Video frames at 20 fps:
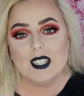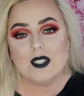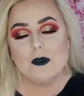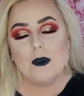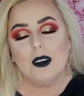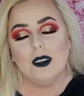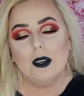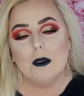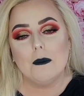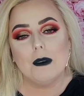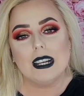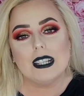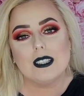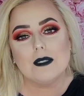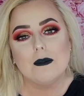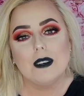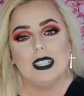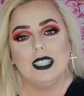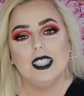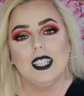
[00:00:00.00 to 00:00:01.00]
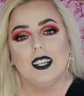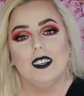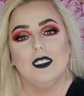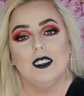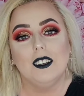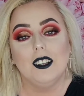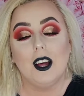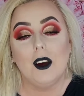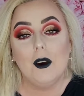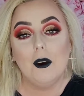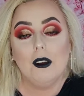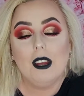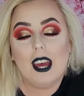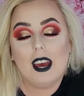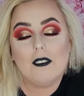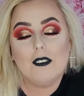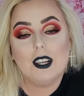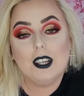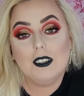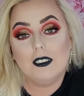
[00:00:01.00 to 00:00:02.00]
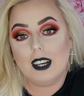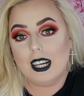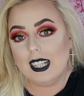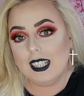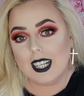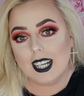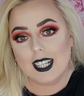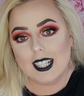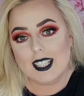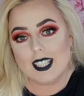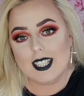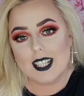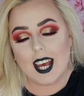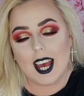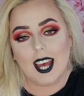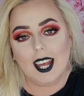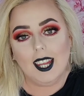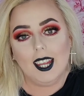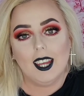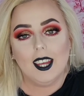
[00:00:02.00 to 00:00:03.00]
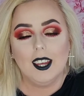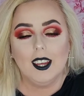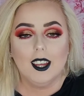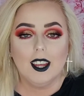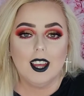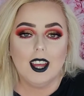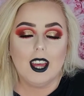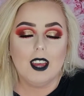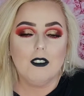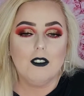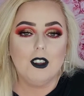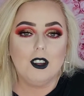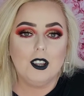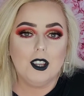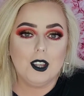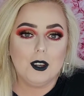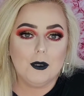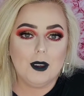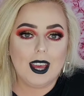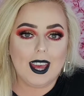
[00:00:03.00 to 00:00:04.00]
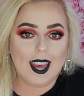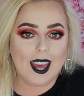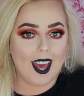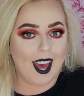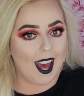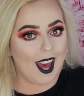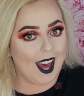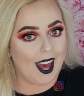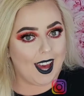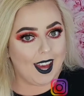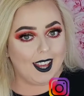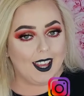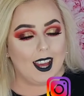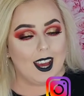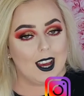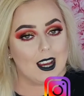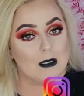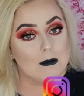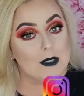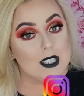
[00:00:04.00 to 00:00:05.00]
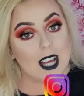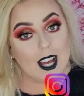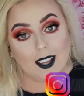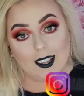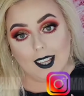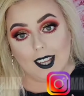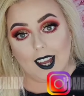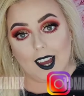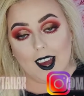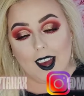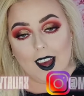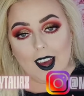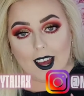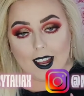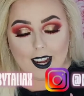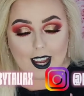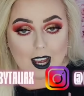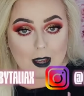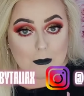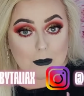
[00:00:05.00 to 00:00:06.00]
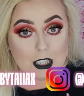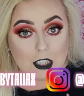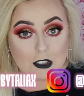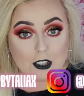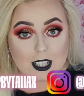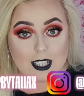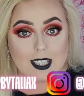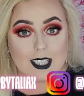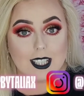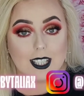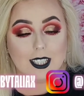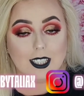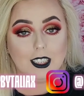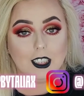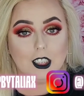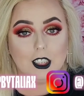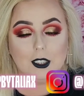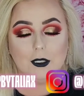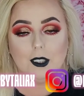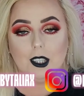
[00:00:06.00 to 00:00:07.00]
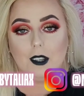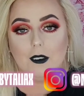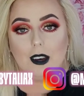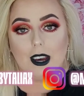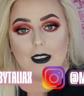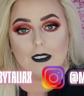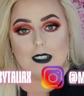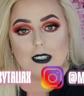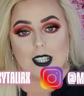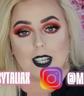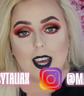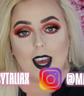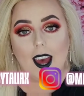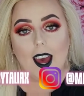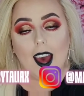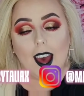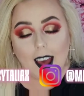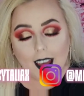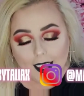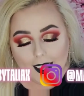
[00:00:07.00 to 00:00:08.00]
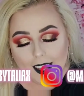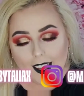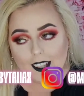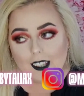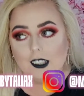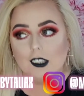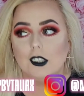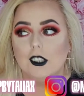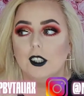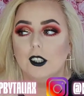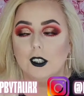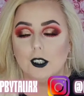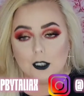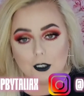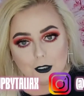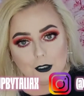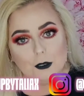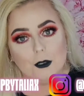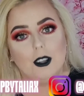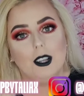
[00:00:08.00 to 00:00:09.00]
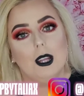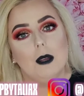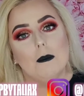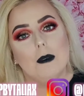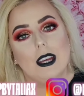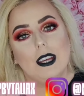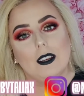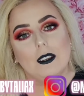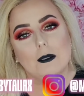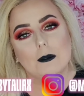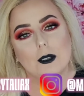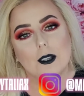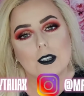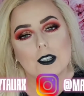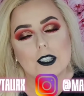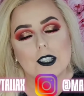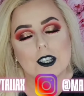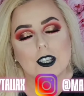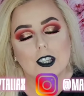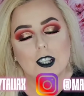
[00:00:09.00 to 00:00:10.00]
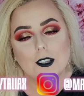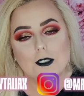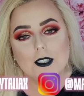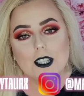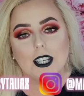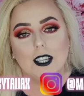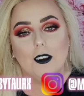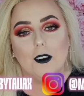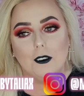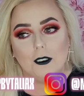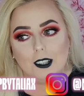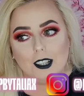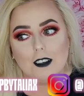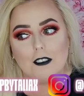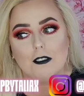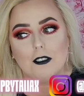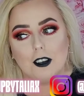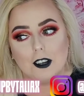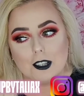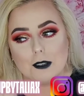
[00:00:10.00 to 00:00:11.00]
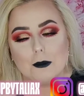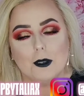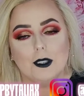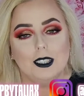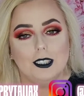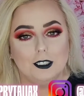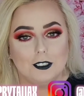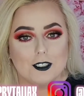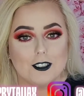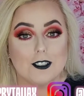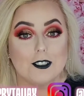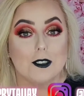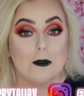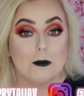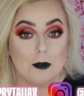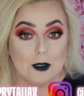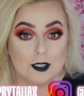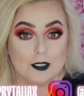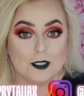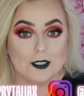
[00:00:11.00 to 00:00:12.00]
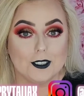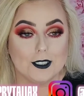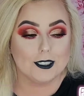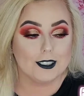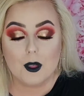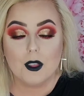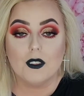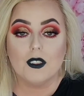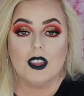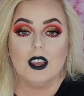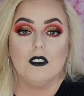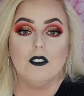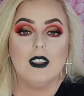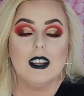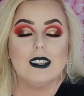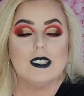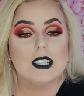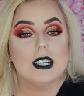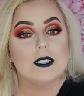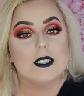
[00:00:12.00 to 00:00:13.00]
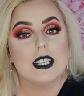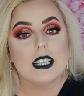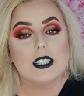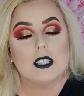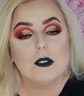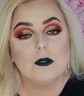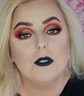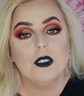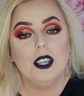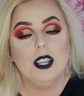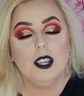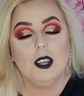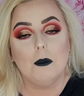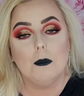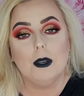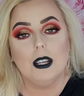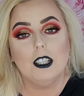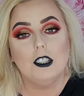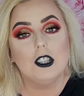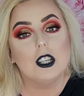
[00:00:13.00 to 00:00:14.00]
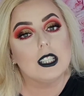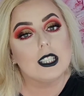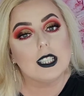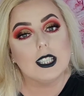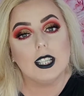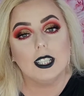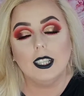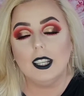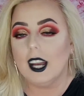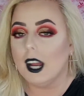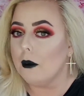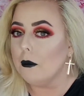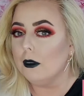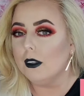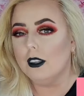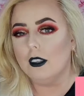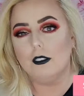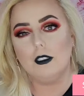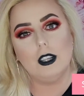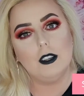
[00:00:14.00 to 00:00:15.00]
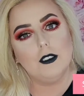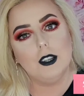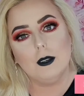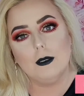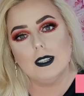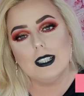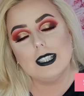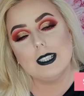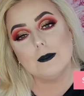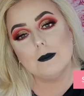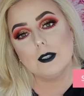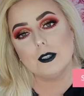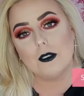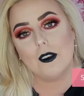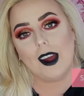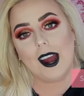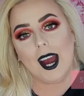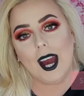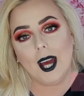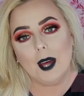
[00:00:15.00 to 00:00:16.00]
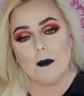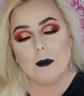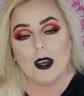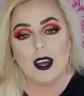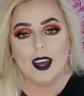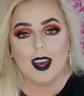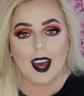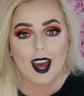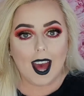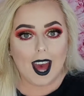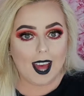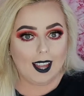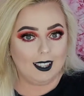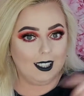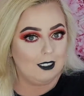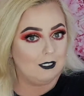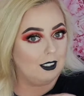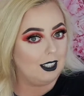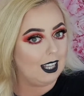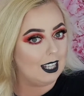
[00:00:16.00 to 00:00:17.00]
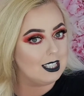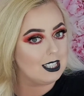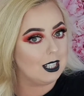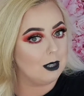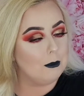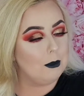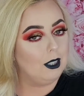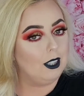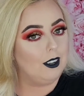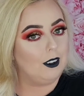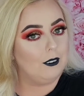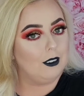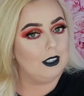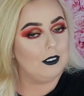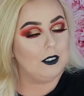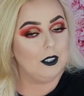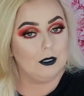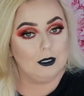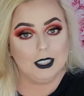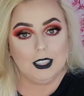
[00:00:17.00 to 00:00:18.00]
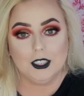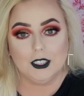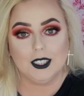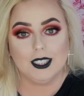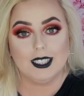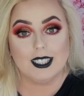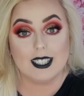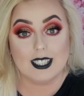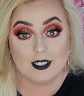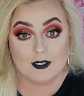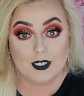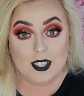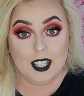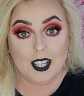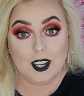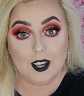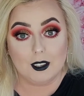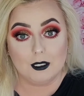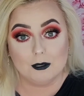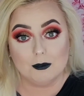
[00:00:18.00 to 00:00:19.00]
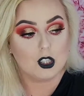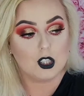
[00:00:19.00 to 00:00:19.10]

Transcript: welcome back to my channel. I hope you're having a great day today. If you're new here, hi, I'm Talia and I'm interested in showing you how to get high-end, good quality makeup looks using only affordable and drugstore products. If that sounds like something that you'd be interested in, then I would love it if you would subscribe and leave a like down below if you enjoyed this video.